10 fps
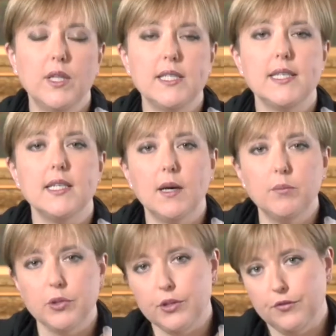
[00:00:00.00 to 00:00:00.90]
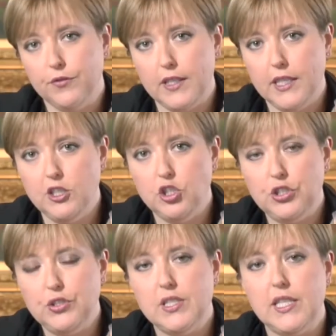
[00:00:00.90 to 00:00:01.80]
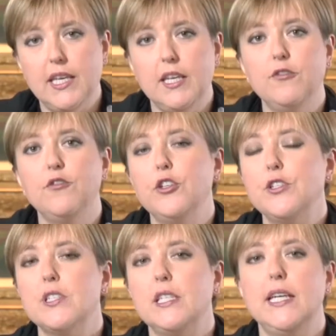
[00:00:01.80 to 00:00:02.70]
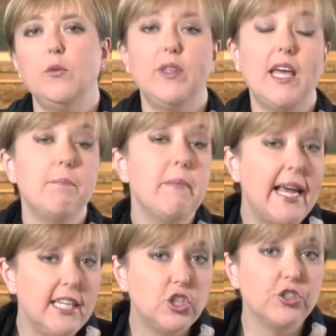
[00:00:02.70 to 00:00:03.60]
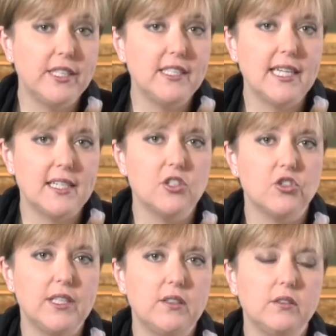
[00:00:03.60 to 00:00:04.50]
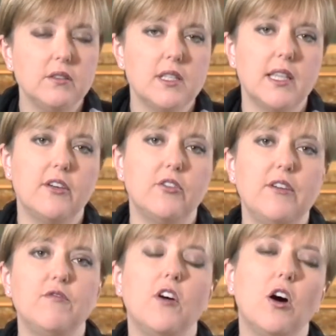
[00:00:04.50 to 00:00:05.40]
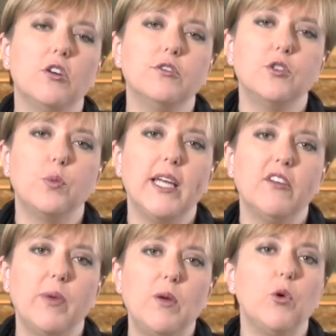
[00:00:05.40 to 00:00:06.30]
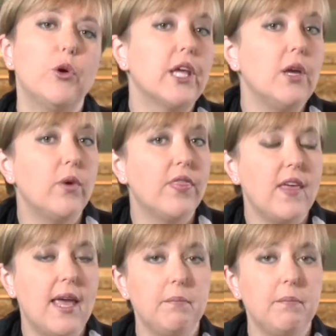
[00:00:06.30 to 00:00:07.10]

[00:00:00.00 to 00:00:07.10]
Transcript: Well, there's a number of issues there. Firstly, with our major industrials that are involved, we have been working with